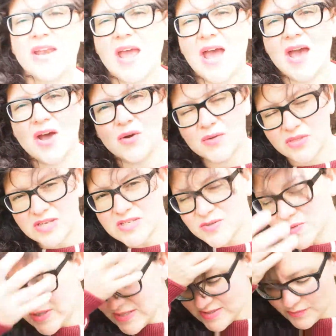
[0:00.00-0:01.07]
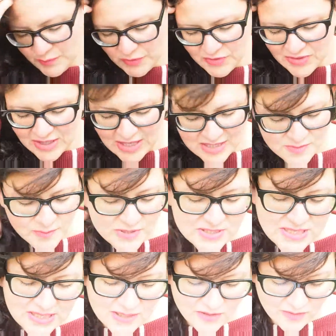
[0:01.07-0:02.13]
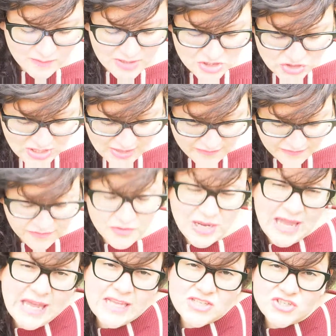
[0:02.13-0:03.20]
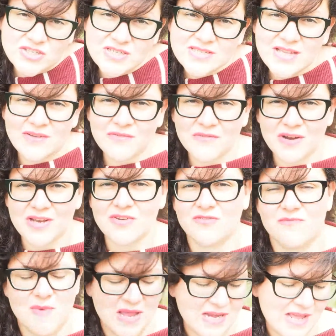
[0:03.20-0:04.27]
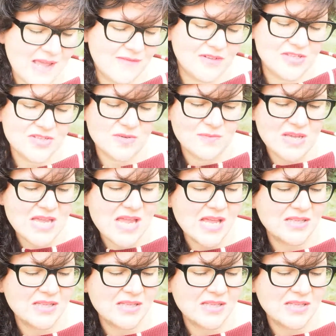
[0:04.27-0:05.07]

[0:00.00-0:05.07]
Now, this one is a book that has been sitting on my shelf for ages. A friend of mine gave it to me.